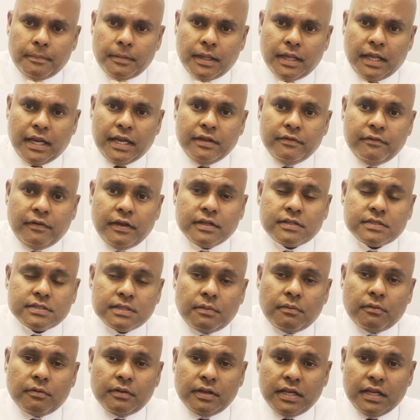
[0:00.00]

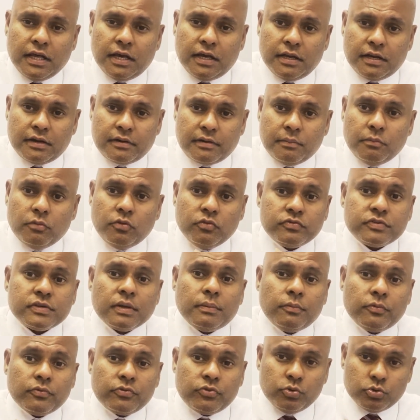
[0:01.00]
remove
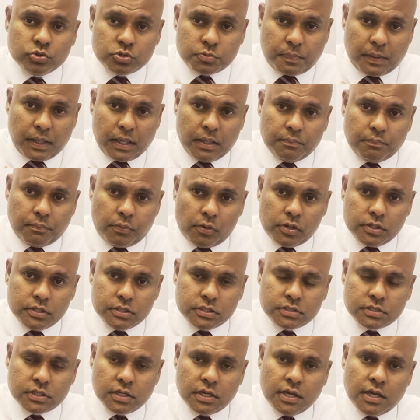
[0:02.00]
some of those pain
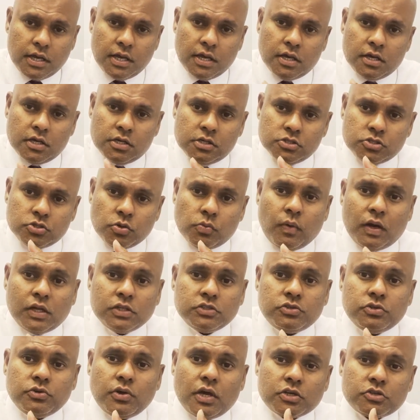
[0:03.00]
points. So
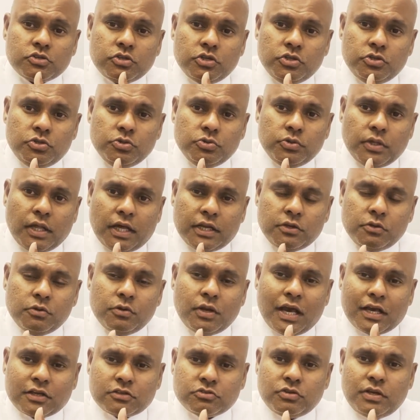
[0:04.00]
once you actually do that, you'll
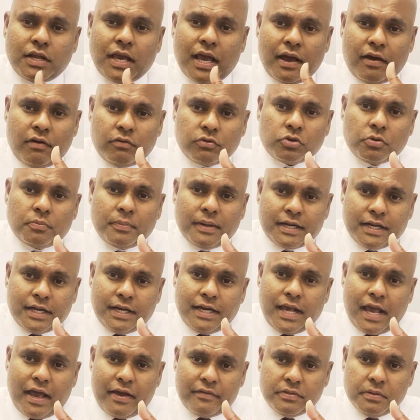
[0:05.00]
actually
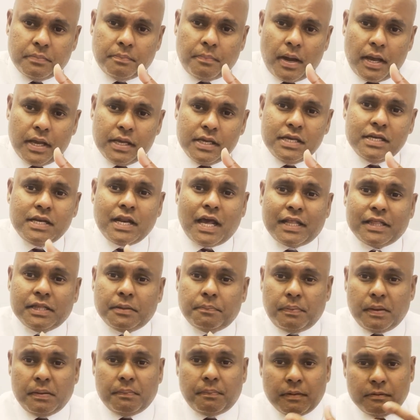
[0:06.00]
automatically have the buy-in, and the
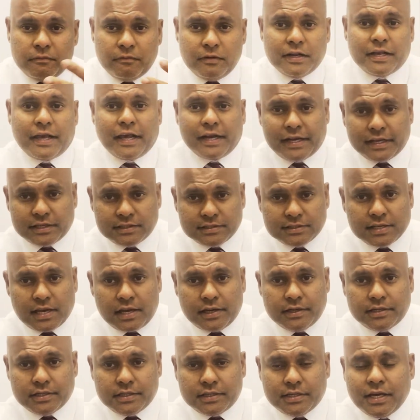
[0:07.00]
people will get
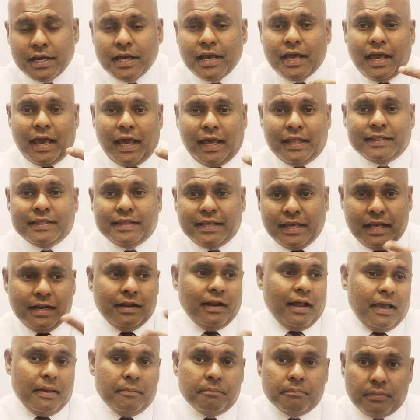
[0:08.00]
excited and they'll
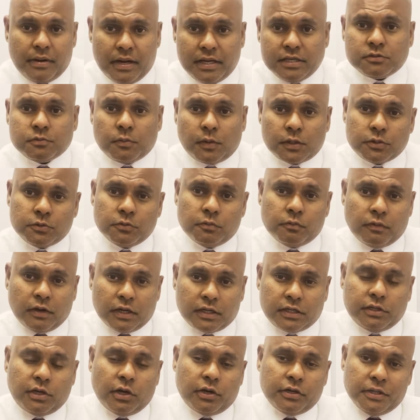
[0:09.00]
embrace
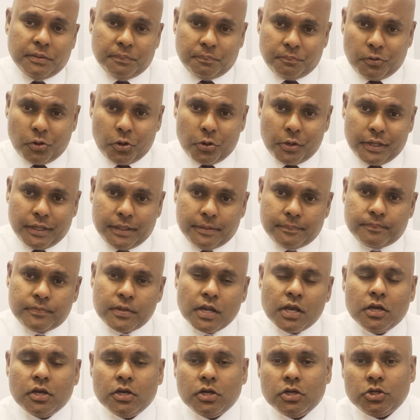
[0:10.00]
what you're deploying.
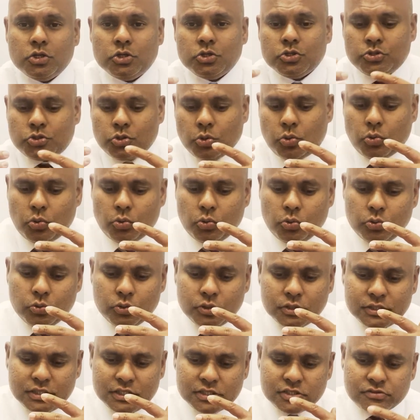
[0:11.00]

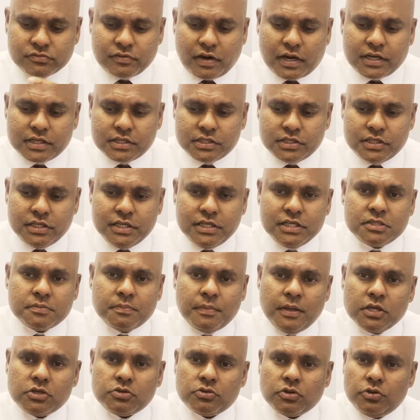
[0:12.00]
So the strategy is,
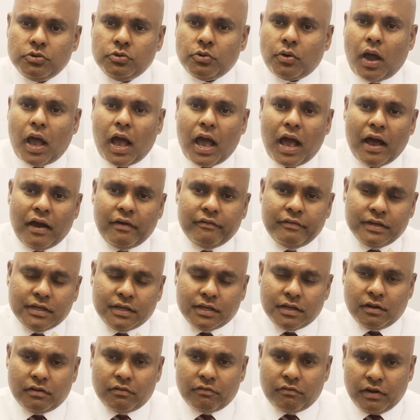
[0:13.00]
make sure you have
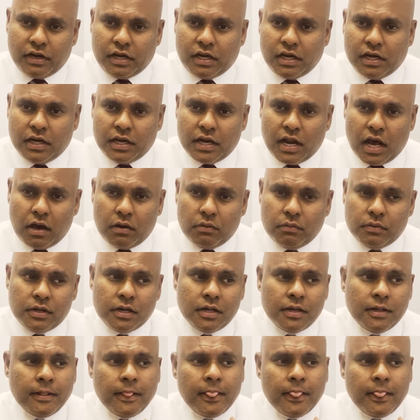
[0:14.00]
it written down.